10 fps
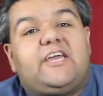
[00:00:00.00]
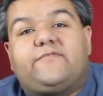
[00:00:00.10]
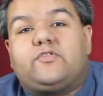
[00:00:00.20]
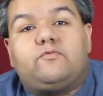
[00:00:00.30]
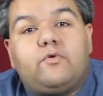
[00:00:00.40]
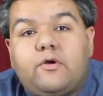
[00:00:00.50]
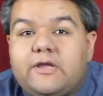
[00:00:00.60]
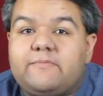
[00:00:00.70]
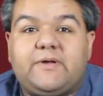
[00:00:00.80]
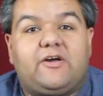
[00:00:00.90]
have to
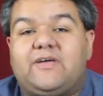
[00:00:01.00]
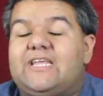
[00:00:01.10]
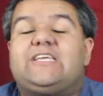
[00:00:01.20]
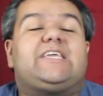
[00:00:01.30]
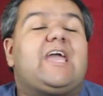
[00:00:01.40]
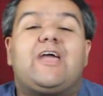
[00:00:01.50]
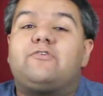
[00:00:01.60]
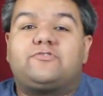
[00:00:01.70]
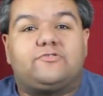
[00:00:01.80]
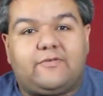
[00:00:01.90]
worry about any character